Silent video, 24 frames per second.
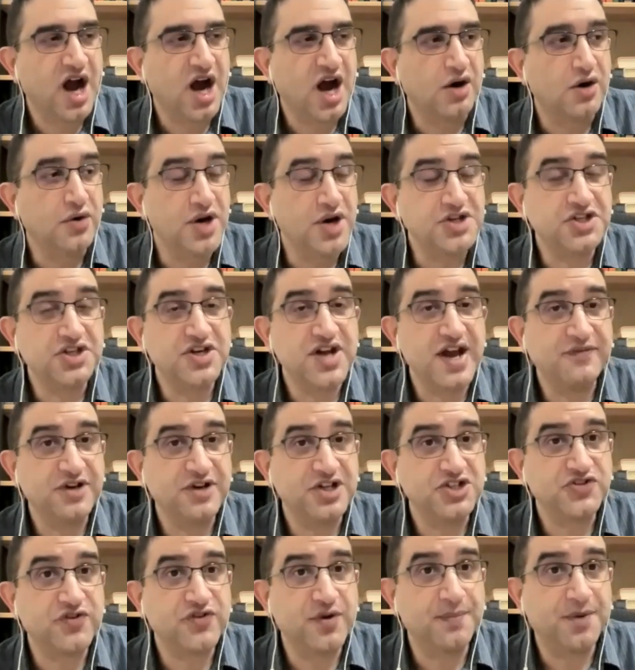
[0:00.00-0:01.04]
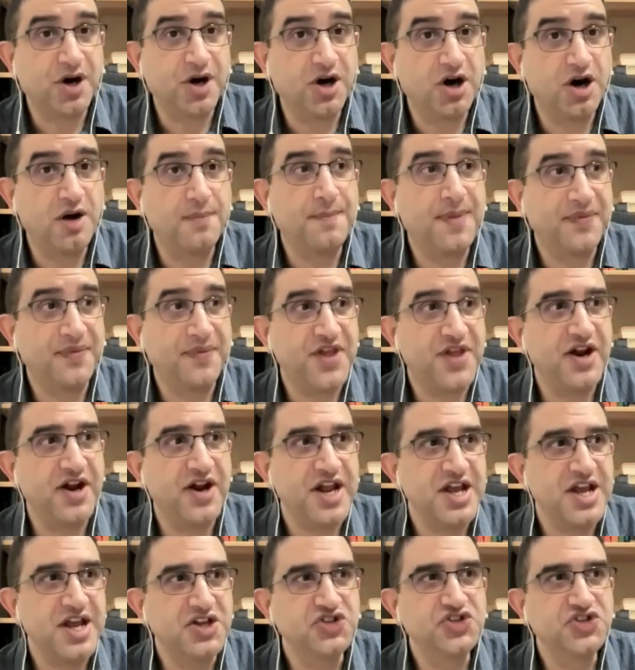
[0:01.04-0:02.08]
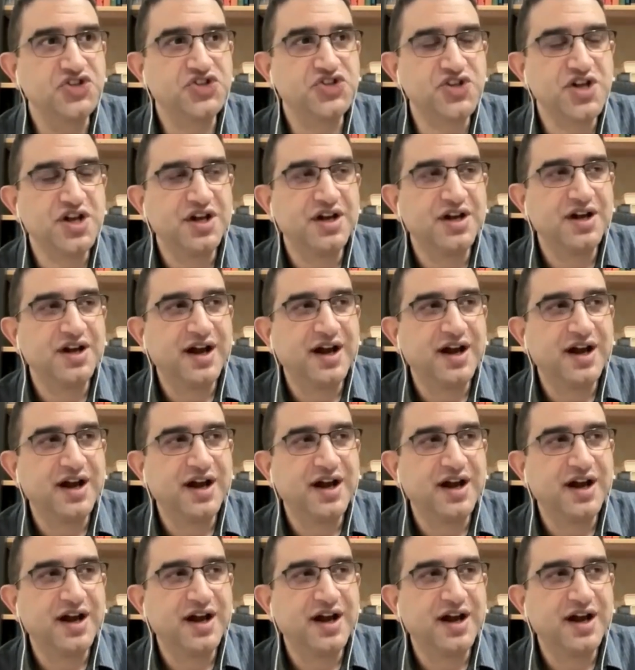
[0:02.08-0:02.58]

written evidence from her, but there is